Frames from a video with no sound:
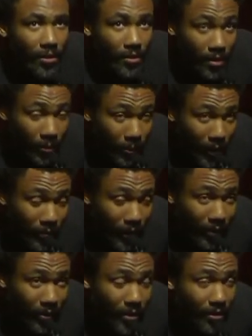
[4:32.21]
some of my
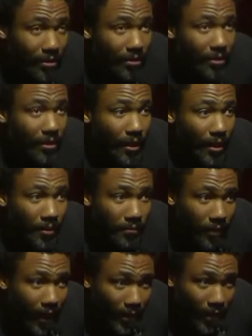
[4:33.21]
favorites: uh,
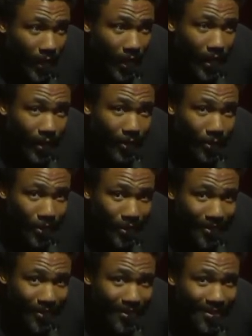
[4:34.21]
Flight of the
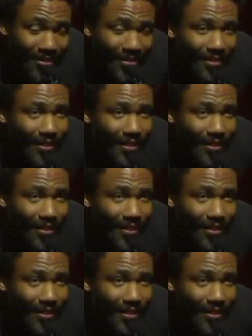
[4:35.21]
Conchords,